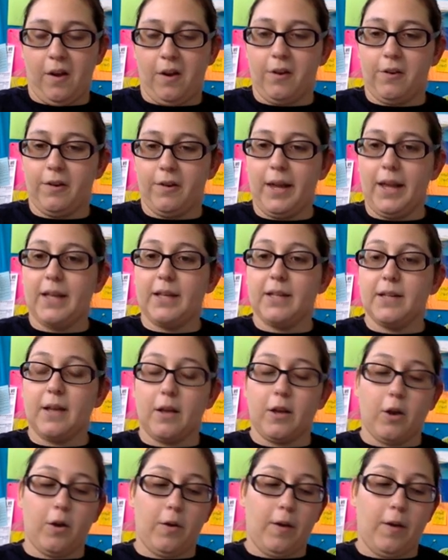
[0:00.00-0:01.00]
Okay,
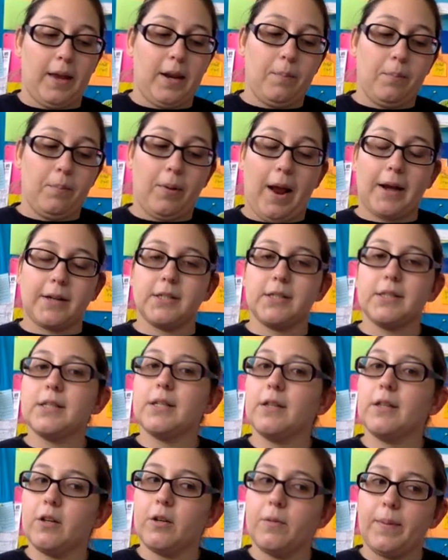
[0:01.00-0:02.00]
go ahead and practice a
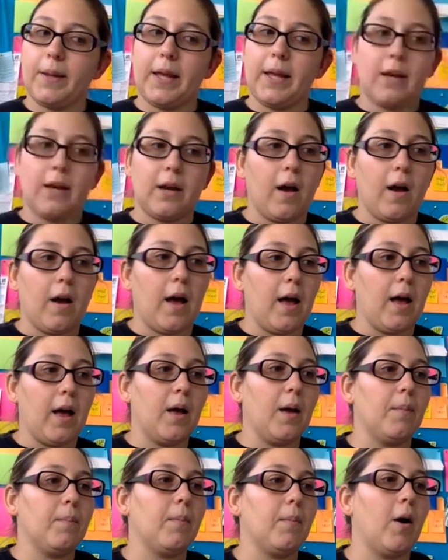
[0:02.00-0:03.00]
little bit
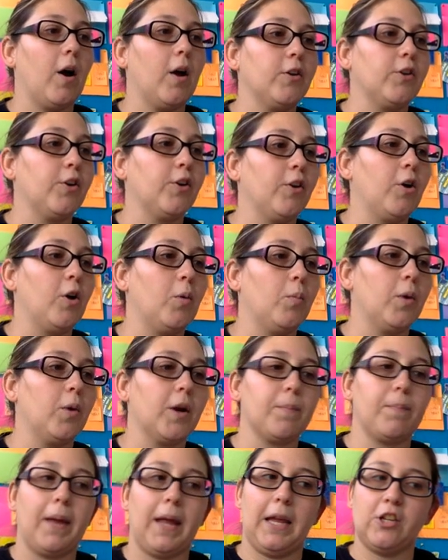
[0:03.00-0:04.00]
on your homework,
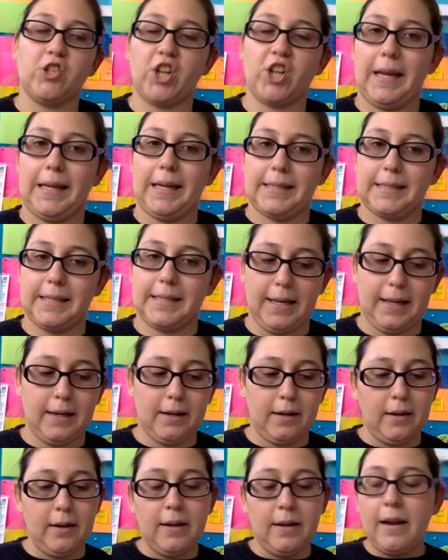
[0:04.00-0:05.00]
page 18,